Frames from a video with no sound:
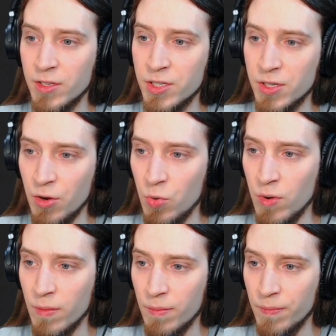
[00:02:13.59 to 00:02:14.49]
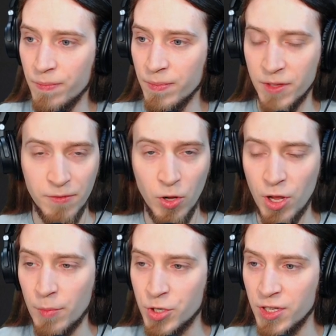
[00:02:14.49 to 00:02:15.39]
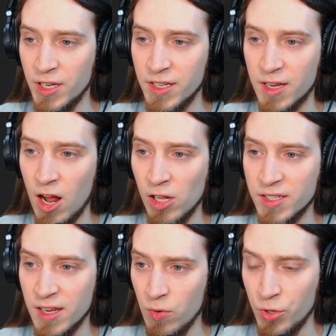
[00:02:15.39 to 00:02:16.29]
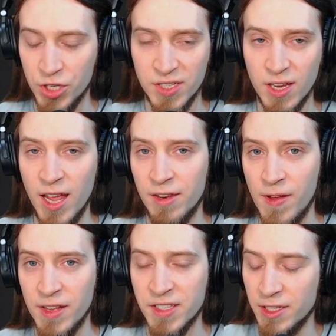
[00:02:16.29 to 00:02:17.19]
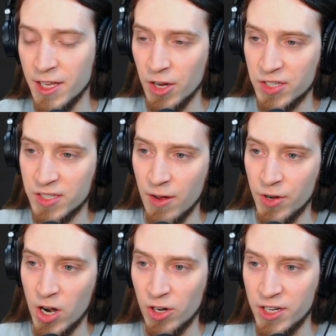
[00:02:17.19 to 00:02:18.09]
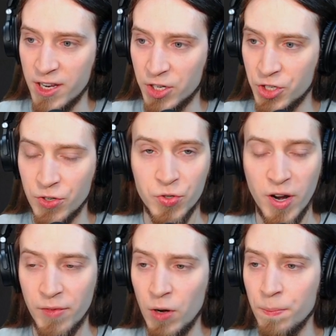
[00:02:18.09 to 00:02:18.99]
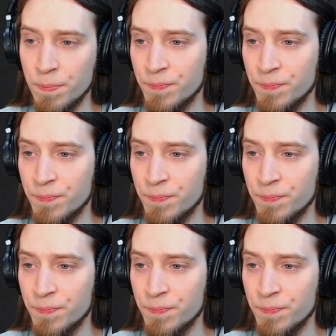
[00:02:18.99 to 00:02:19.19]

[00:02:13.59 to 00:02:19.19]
So default option is ALSA, which is Advanced Linux Sound Architecture Driver.